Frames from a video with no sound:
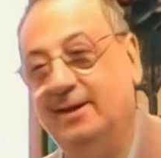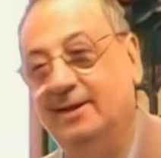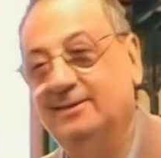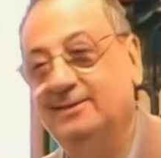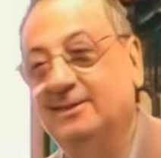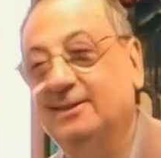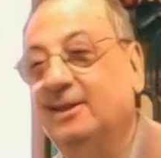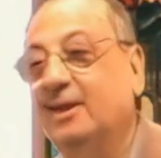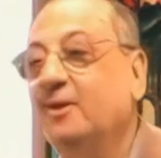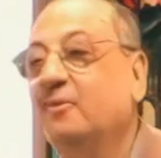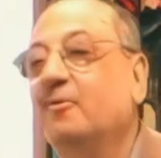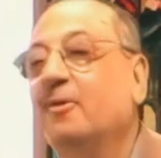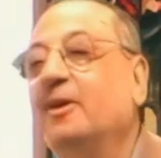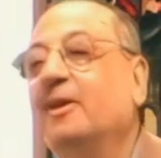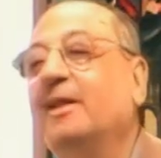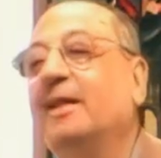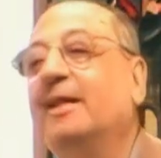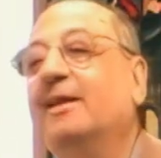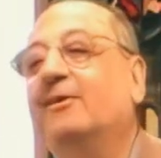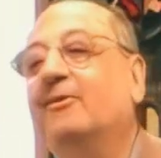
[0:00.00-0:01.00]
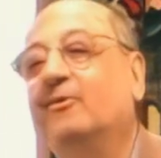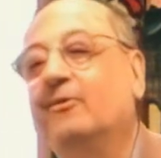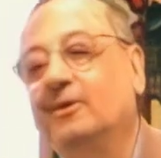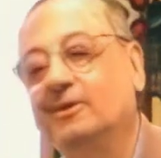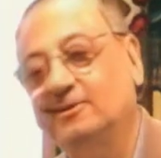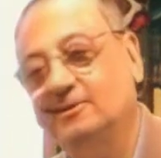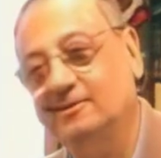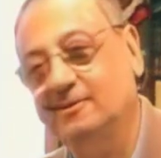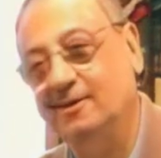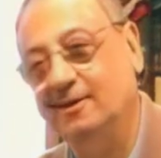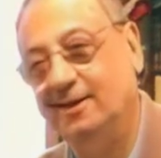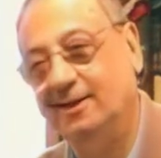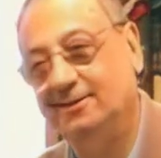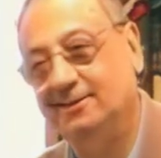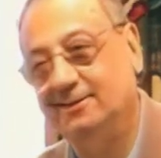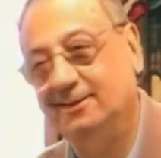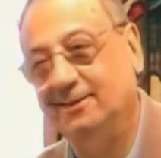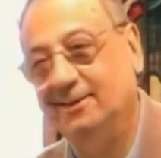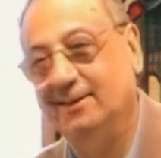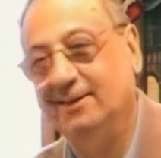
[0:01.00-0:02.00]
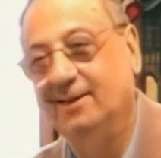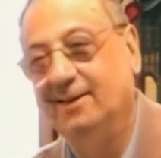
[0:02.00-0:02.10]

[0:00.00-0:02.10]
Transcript: lesson and very interesting lesson.